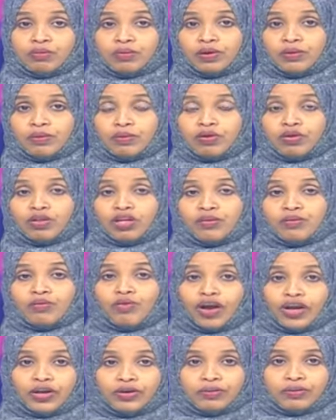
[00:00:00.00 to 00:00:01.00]
to people
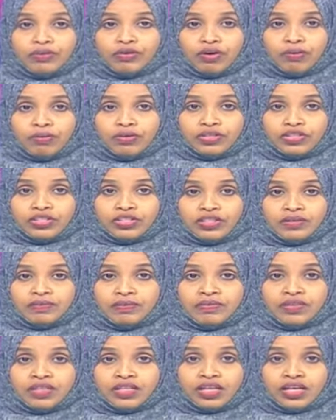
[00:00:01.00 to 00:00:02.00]
and
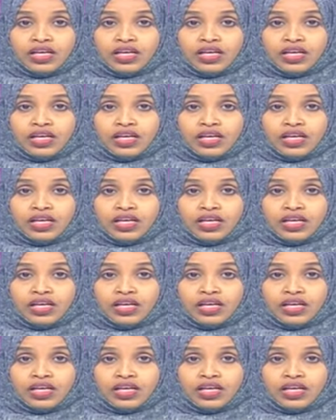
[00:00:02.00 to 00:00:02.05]
property.